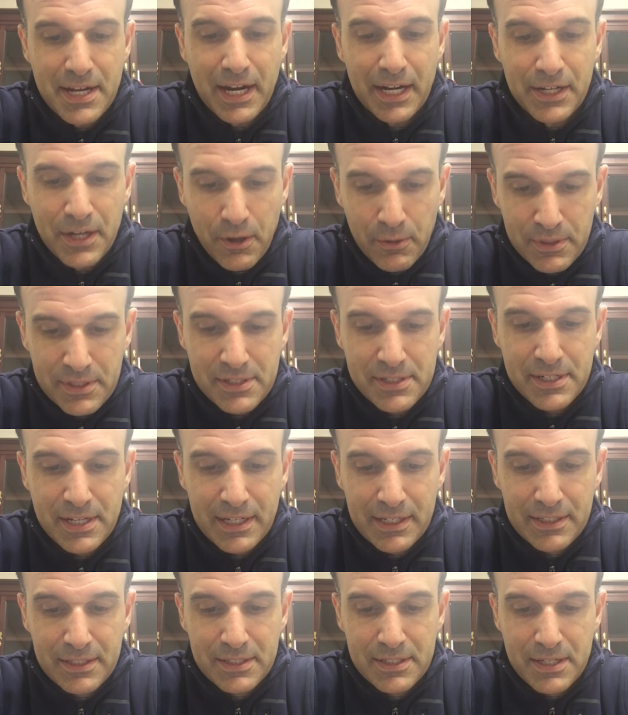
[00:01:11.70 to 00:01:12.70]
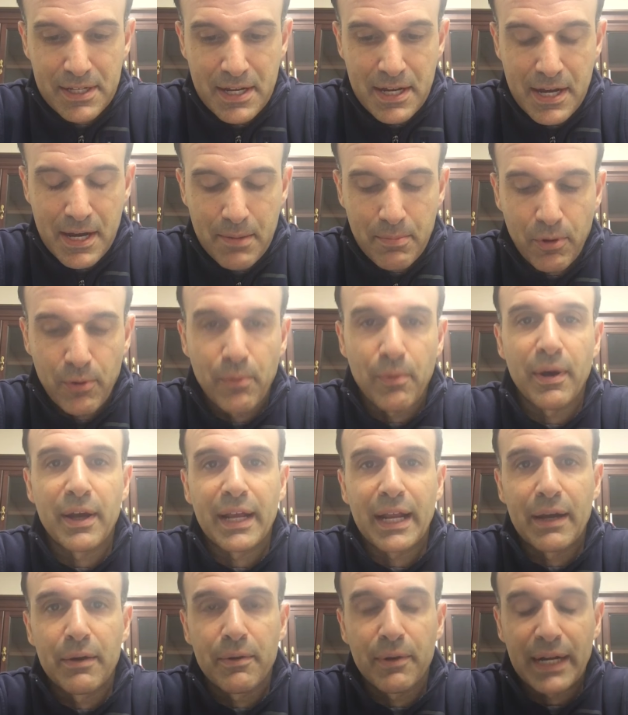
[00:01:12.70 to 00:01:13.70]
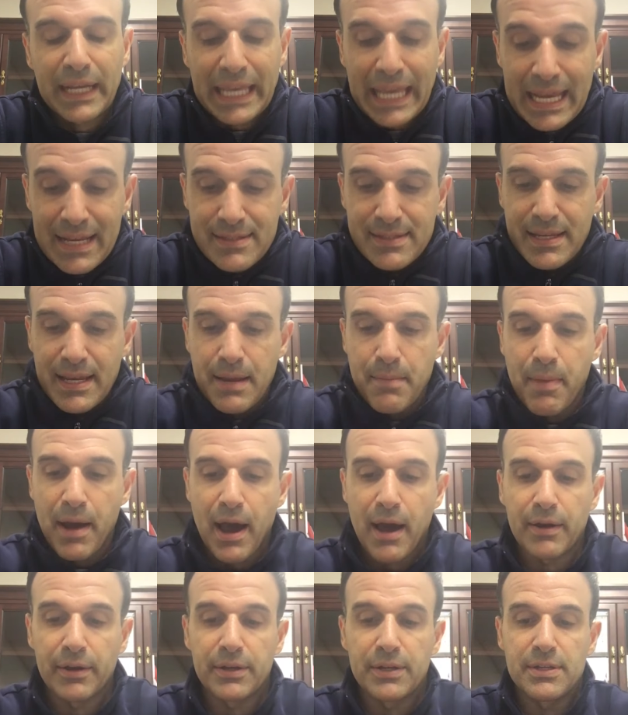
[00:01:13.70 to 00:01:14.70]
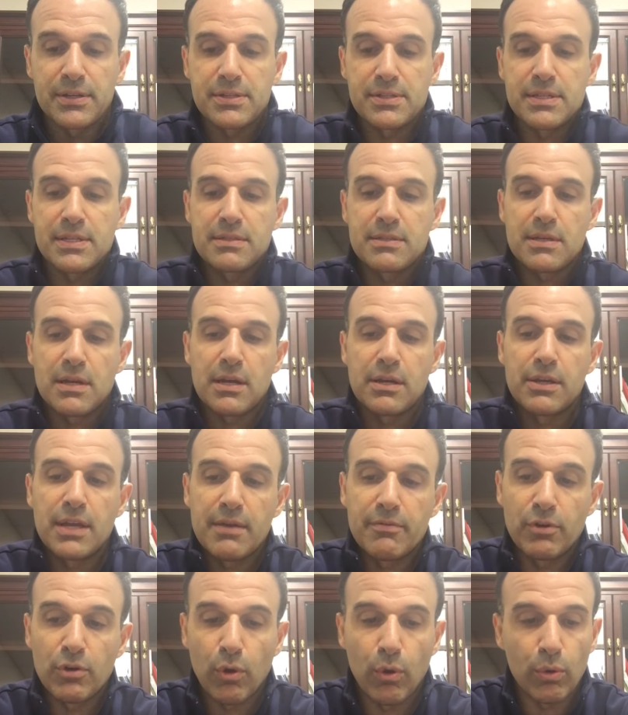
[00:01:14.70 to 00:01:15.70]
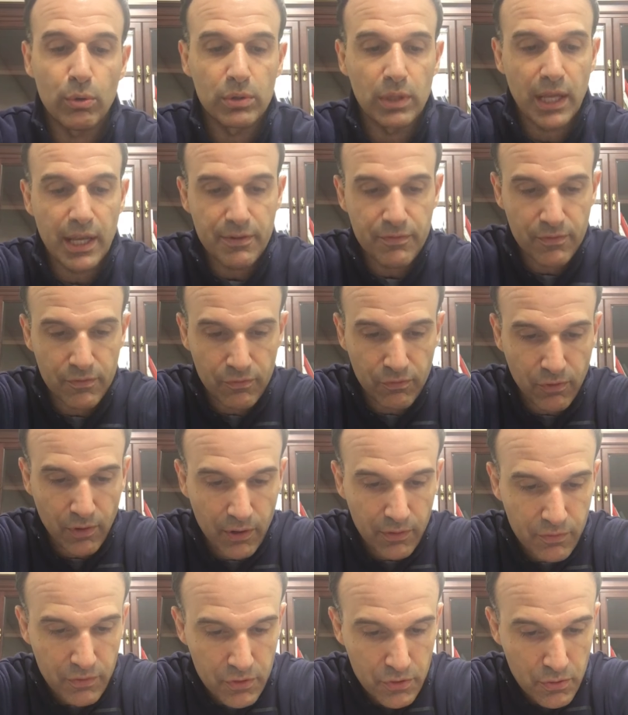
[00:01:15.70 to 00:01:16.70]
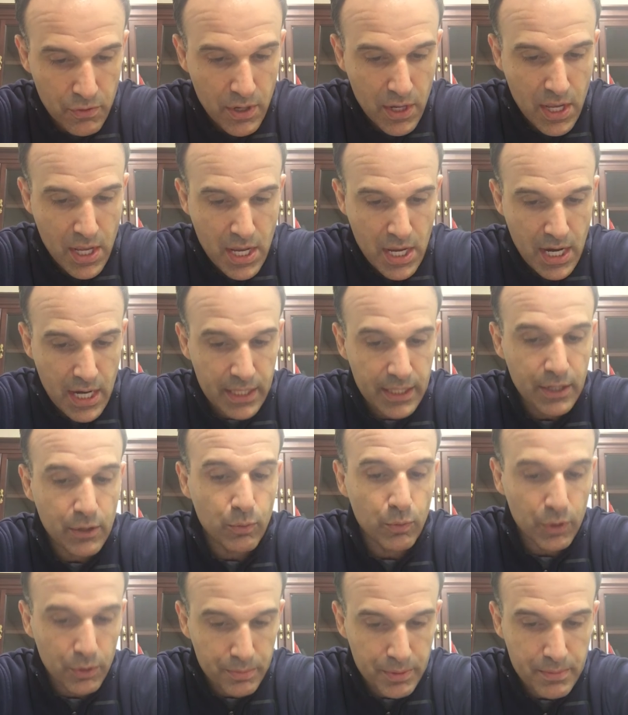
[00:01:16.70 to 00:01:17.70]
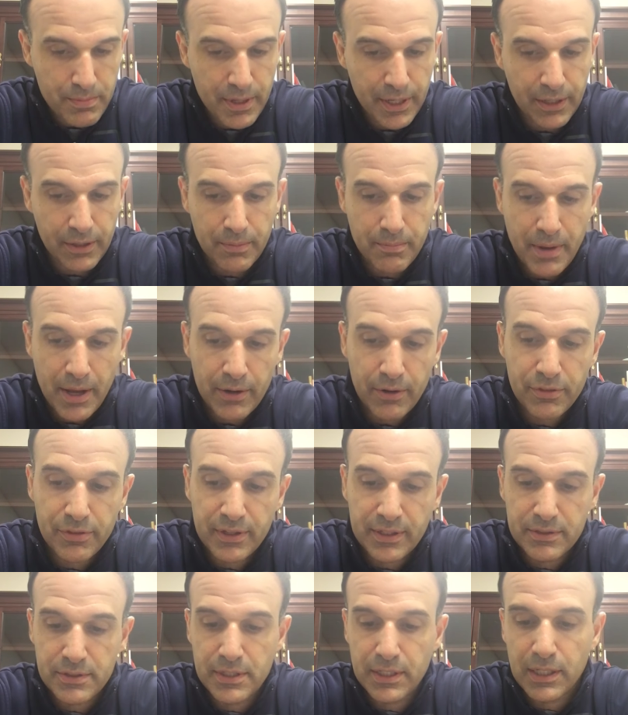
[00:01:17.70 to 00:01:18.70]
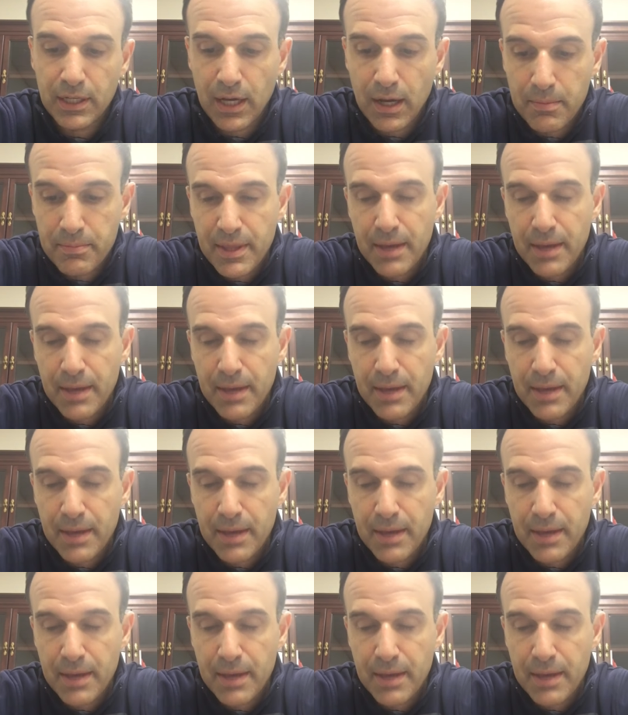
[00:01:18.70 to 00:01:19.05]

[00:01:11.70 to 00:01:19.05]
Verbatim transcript: and I know it stinks, uh, but what I, what I, can say about it is that uh, you have your whole life in front of you, and there will be bigger and better things to come.